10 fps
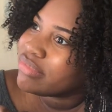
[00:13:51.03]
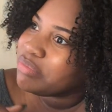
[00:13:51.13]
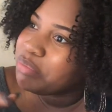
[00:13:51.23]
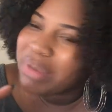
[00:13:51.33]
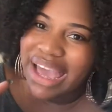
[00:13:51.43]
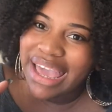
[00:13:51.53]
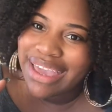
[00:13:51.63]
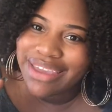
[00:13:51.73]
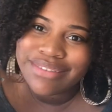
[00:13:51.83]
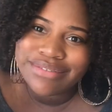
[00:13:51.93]

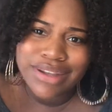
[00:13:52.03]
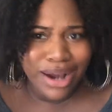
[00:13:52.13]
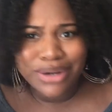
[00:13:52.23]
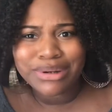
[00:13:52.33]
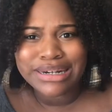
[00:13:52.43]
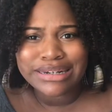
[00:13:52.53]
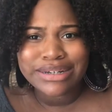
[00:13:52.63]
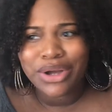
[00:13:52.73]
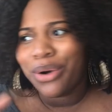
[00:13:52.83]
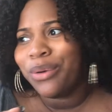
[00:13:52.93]
buy artwork
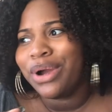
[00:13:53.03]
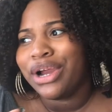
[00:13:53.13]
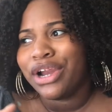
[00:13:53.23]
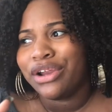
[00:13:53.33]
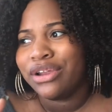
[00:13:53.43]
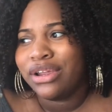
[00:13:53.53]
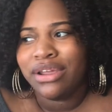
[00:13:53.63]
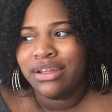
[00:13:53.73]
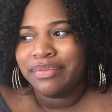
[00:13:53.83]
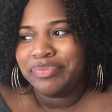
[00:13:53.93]
or
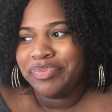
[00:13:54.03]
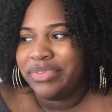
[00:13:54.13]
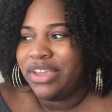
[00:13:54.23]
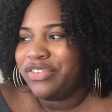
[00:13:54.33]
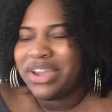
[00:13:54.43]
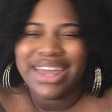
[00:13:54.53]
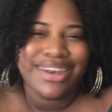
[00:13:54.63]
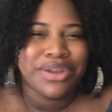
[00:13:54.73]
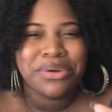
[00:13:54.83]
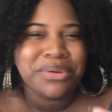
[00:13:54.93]
if you're kind
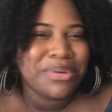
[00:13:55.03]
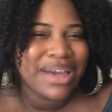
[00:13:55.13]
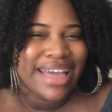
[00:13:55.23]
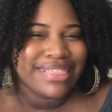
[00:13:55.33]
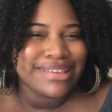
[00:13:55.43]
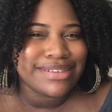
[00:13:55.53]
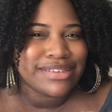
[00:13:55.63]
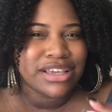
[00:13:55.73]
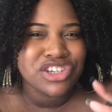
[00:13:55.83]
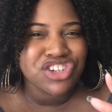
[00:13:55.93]
of new at
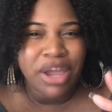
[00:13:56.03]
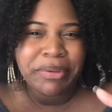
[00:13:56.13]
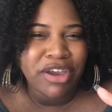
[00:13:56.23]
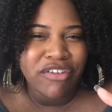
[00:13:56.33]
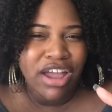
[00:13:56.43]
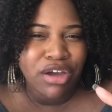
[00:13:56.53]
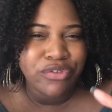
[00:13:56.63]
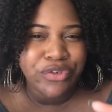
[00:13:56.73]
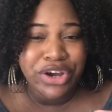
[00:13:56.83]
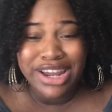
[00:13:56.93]
this shopping around
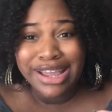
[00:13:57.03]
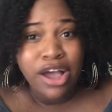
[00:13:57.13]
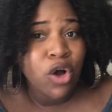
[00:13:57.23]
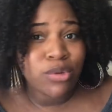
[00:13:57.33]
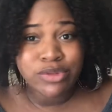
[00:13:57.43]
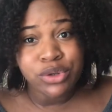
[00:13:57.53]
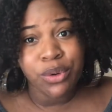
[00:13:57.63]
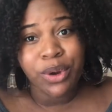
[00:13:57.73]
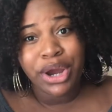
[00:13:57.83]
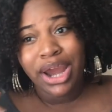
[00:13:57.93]
for home
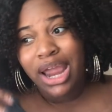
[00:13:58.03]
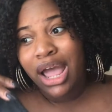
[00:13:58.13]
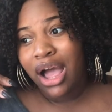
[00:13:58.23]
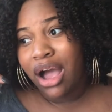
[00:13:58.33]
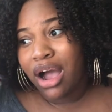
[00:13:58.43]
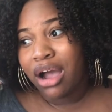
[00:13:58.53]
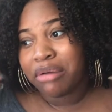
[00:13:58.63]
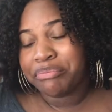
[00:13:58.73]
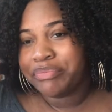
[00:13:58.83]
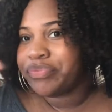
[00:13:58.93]
decor
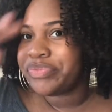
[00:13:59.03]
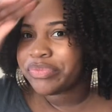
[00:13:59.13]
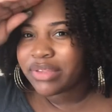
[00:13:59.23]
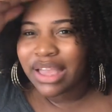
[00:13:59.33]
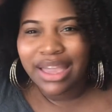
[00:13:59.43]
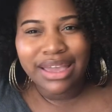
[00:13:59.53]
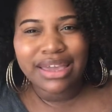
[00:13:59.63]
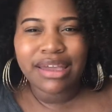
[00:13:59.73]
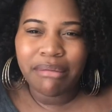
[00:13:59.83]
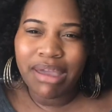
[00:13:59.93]
um,
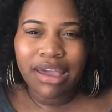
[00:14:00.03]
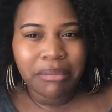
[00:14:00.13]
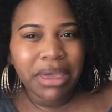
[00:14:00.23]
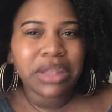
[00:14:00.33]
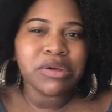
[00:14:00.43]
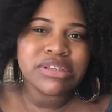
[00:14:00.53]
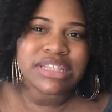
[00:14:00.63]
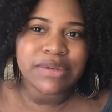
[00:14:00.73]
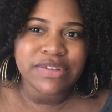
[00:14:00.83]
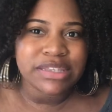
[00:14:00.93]
it could, it could be a little
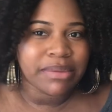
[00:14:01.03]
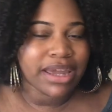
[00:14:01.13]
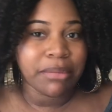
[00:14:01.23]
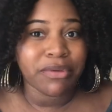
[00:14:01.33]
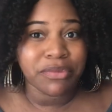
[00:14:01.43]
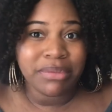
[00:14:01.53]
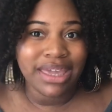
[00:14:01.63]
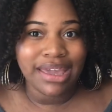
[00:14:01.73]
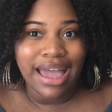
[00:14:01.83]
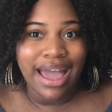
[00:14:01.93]
steep for somebody but for
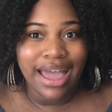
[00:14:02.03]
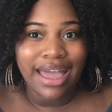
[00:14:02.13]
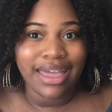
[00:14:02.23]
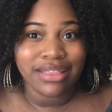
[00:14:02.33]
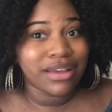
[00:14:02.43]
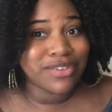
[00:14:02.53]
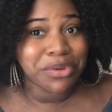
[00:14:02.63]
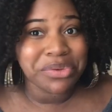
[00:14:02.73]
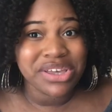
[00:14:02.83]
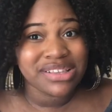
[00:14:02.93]
me I love
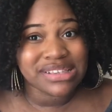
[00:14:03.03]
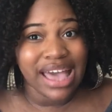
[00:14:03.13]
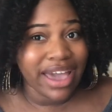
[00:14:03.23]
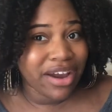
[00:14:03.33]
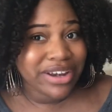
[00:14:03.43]
home goods I